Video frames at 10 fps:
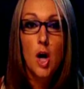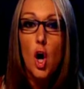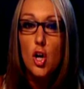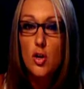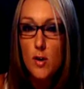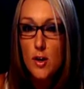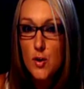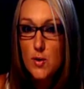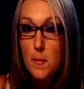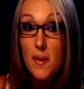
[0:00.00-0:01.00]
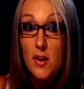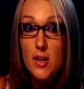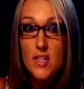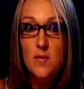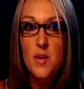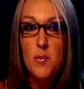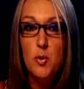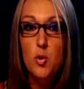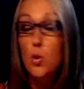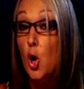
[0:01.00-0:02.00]
Are you one of those millions of people
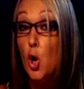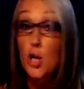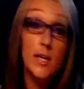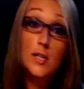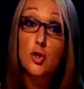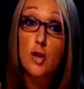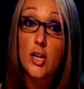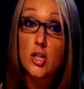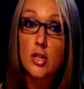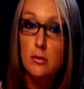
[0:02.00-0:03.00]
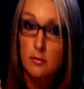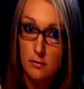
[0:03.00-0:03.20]
who are already entrenched,